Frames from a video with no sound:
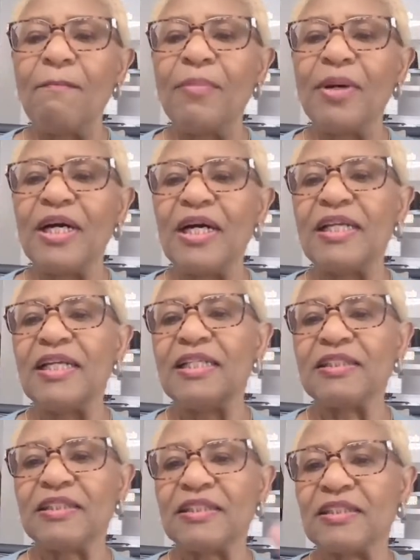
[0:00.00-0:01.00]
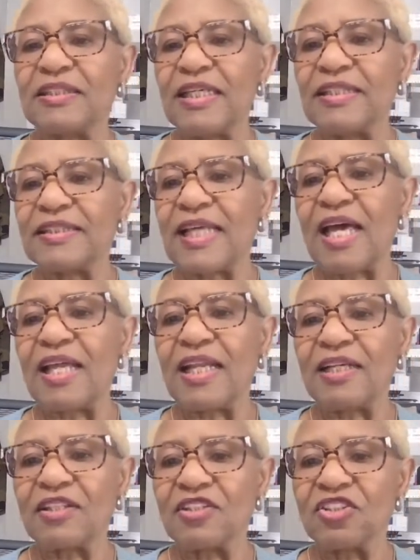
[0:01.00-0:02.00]
But they sound
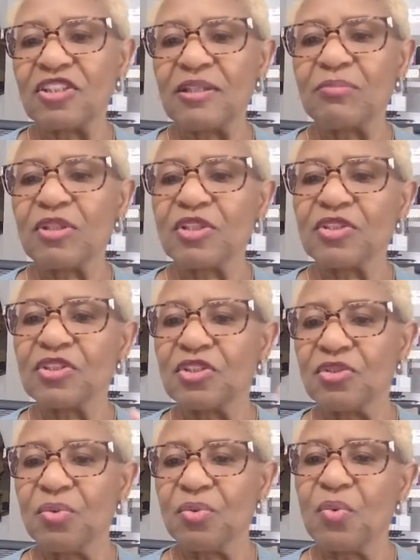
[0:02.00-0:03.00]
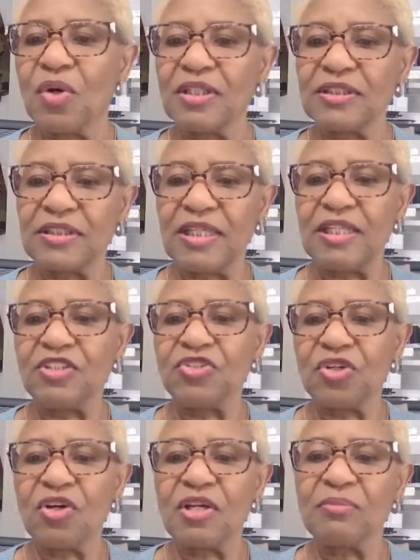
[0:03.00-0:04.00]
like they're similar to the ones that you're
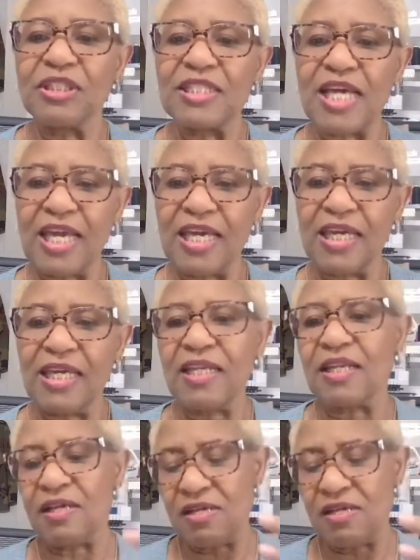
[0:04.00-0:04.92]
going to be taking.